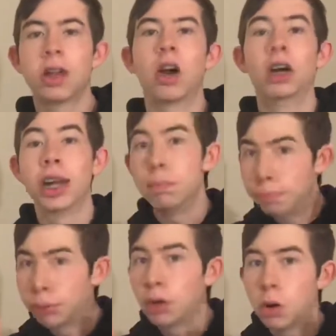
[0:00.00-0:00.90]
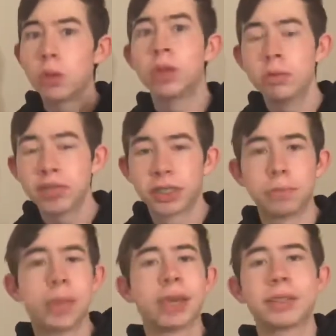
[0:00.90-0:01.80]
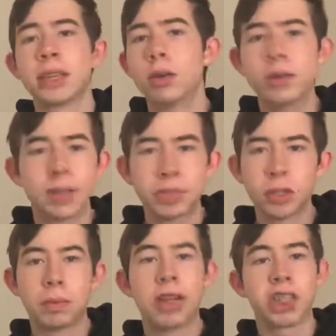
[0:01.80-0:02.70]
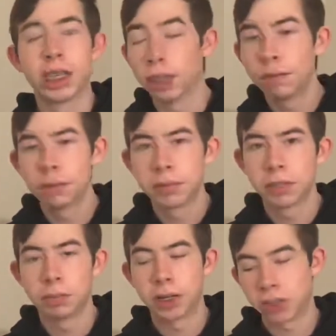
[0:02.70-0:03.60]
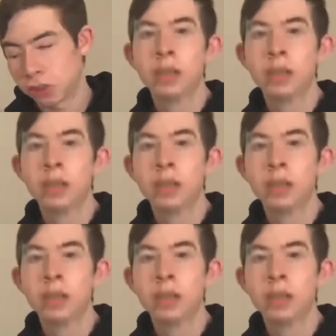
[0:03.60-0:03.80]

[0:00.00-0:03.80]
are a pro user because they use them so much and love them so much.